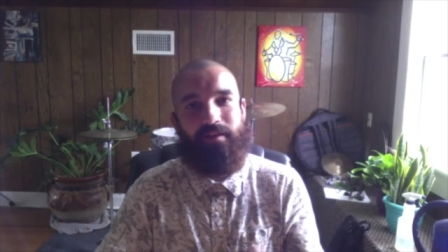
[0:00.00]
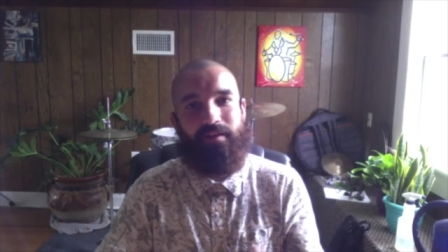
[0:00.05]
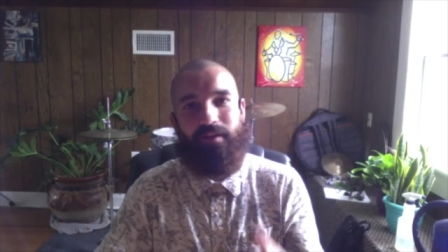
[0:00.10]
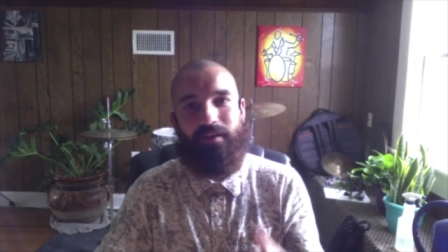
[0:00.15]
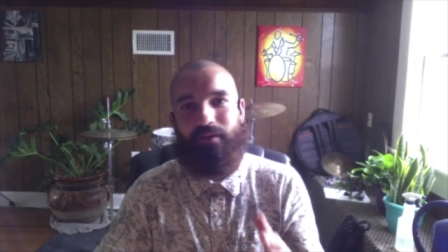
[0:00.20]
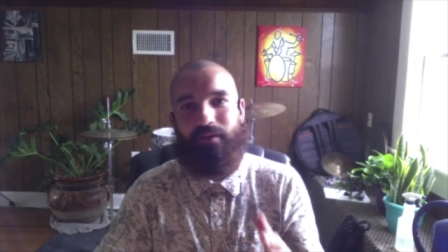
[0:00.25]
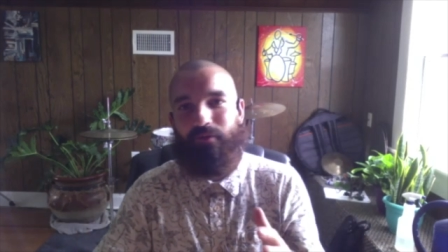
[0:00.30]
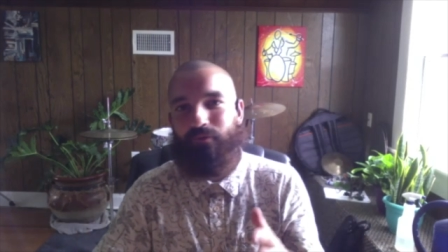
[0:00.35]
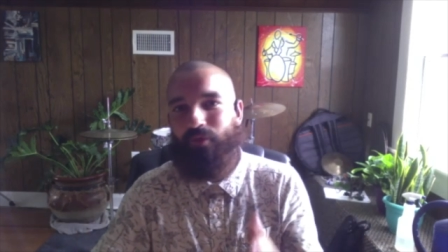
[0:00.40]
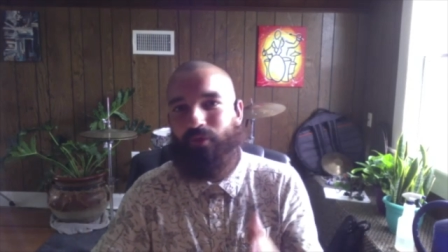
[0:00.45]
you
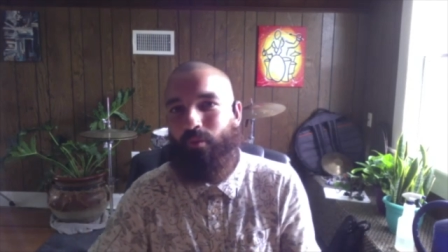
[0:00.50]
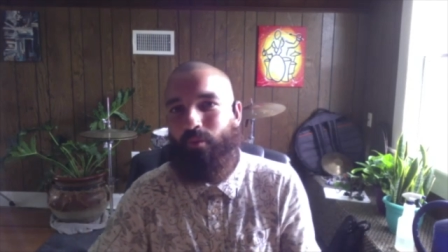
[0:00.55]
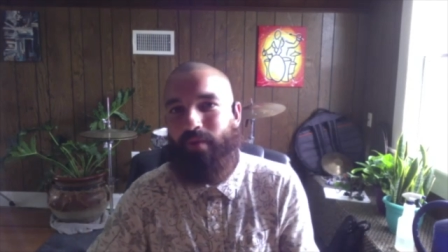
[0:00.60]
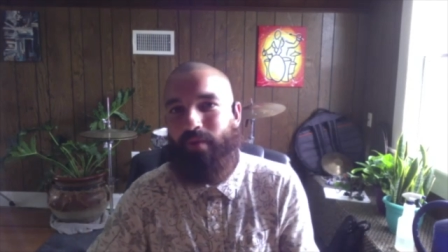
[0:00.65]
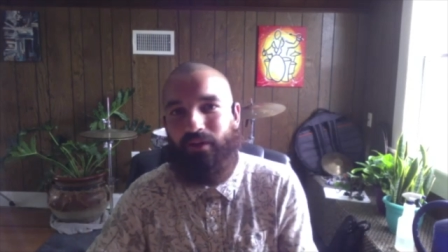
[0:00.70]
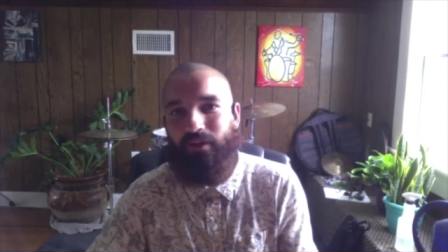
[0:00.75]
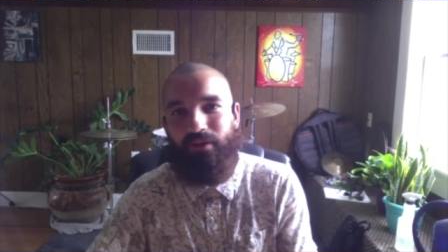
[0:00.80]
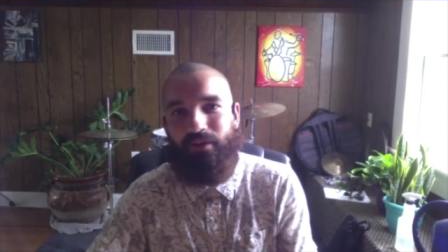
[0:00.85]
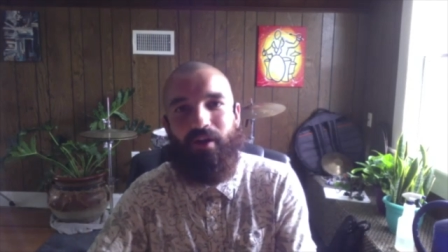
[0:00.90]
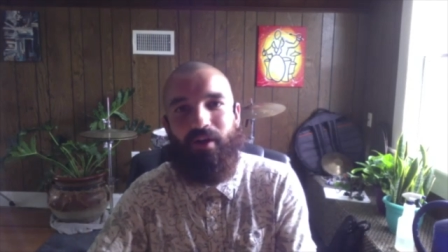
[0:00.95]
know no
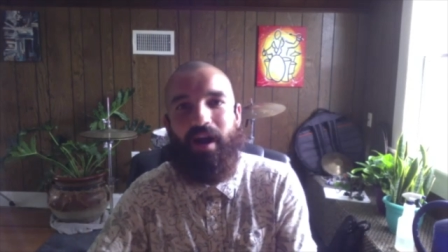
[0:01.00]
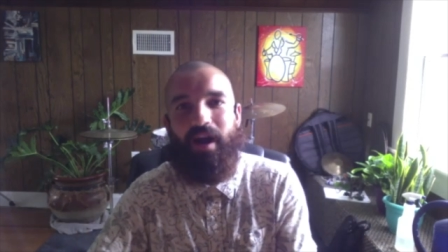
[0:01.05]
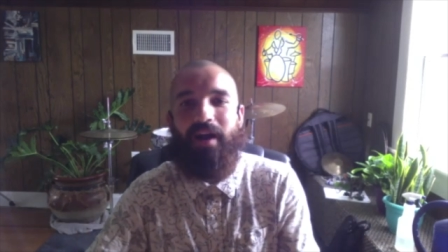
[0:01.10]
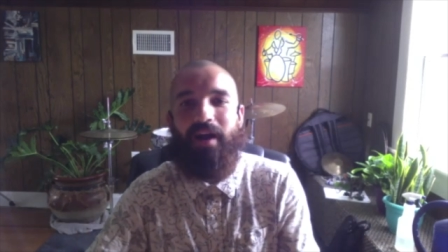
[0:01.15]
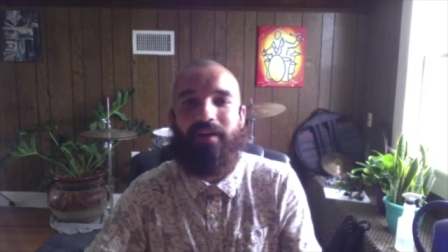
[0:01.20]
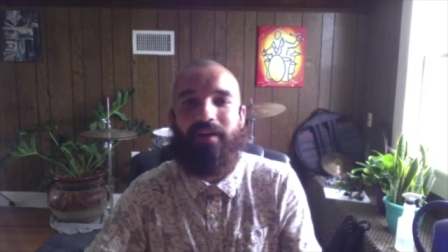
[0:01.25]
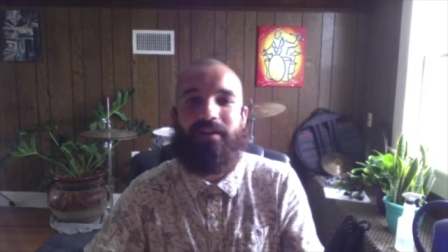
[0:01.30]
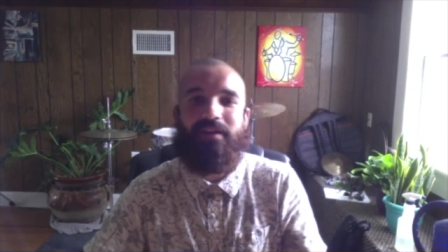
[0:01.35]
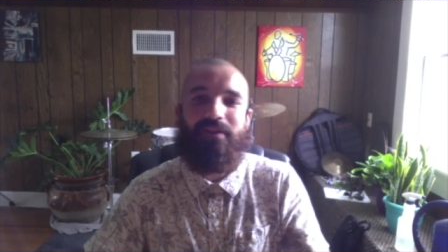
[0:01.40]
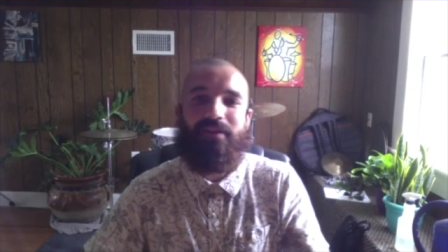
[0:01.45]
parallel
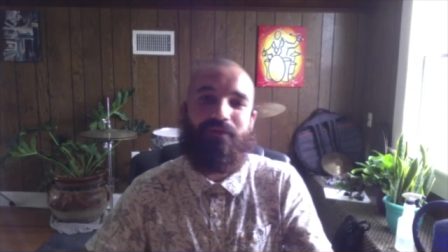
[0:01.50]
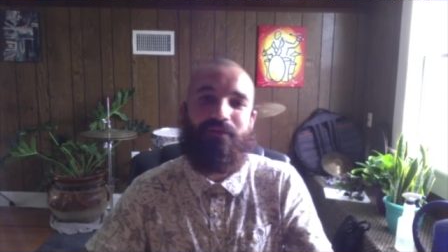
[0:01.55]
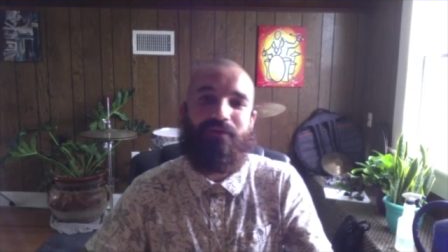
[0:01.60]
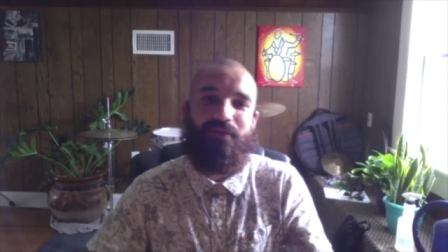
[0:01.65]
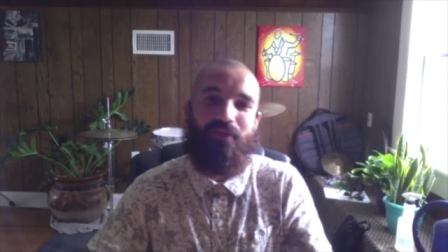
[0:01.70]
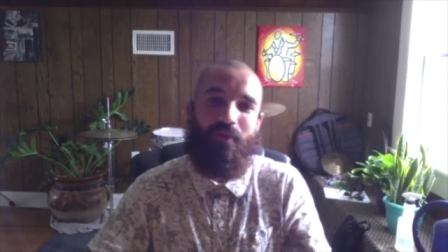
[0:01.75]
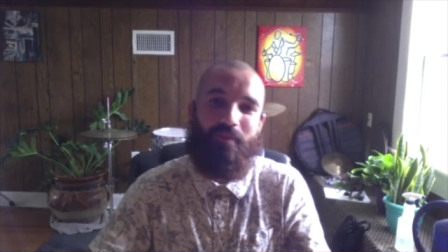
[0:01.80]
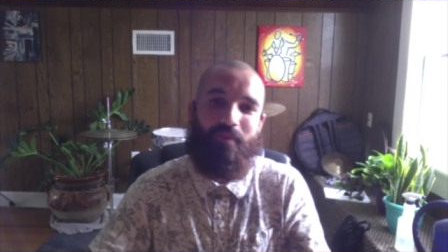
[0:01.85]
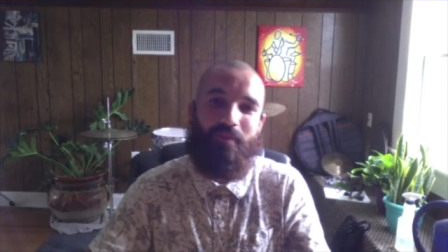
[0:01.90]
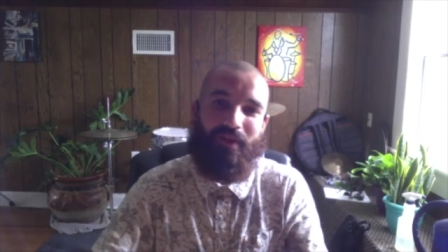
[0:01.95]
octaves,
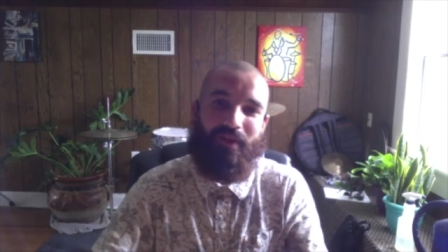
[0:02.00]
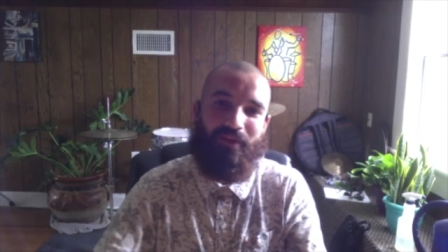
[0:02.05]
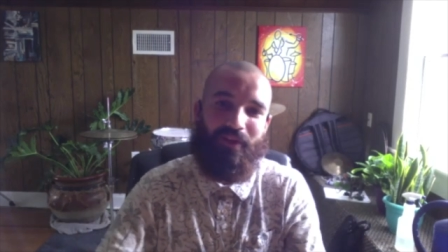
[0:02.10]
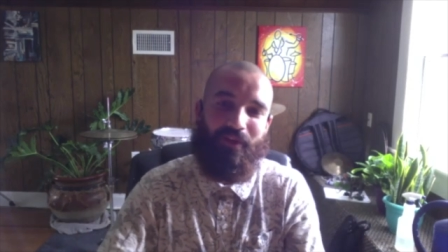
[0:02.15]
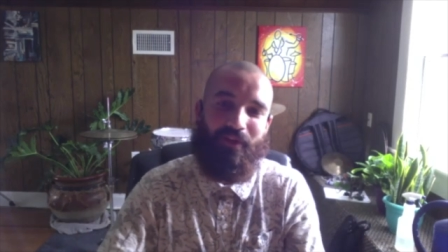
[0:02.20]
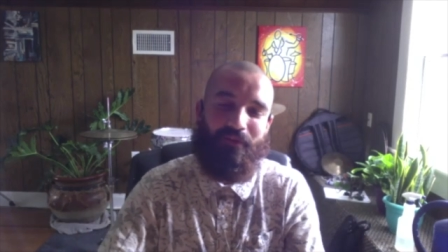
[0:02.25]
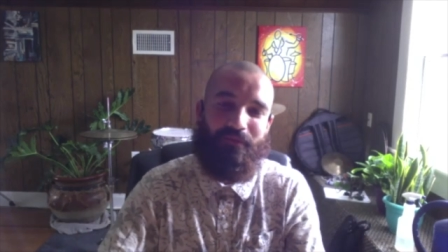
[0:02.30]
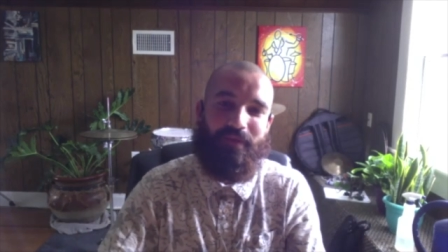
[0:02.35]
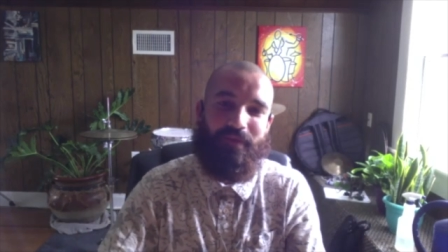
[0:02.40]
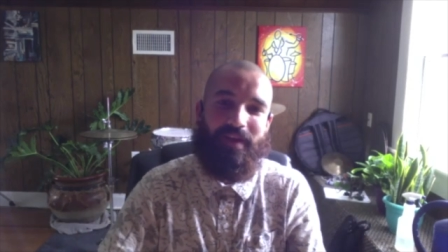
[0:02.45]
no
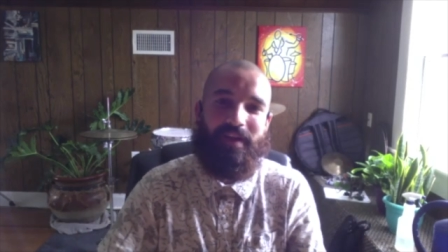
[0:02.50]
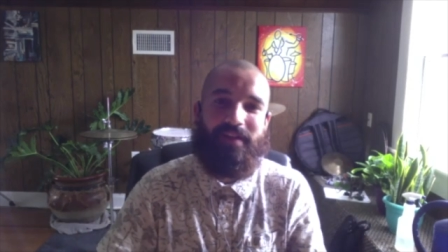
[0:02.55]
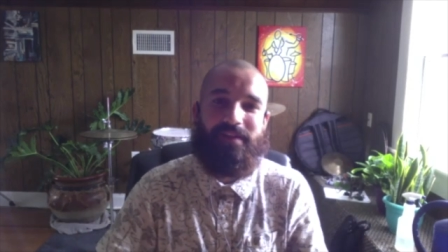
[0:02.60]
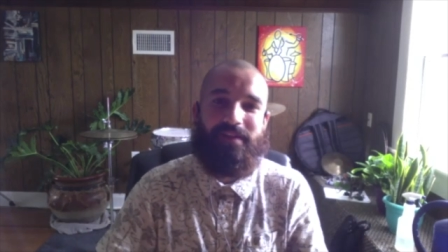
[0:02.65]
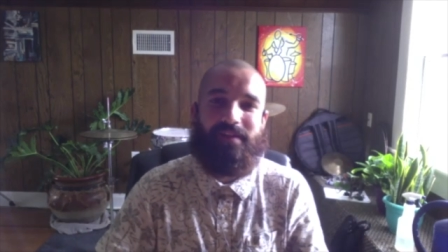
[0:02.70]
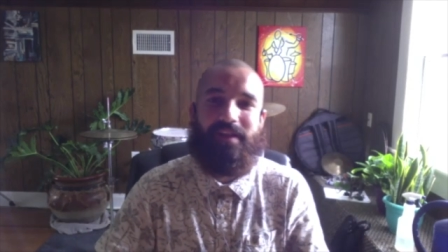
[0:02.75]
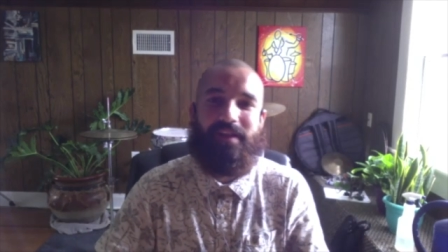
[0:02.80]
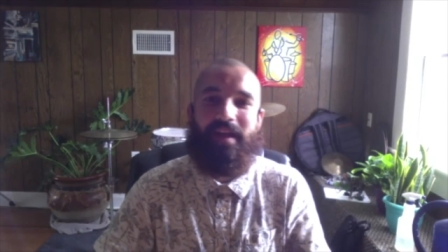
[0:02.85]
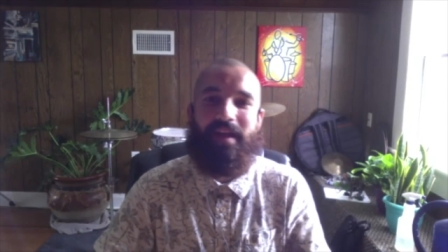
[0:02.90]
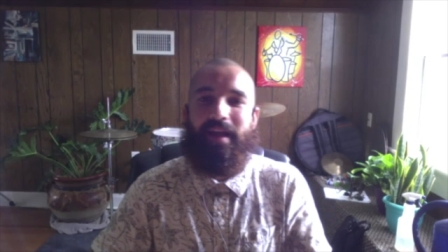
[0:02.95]
parallel fifths.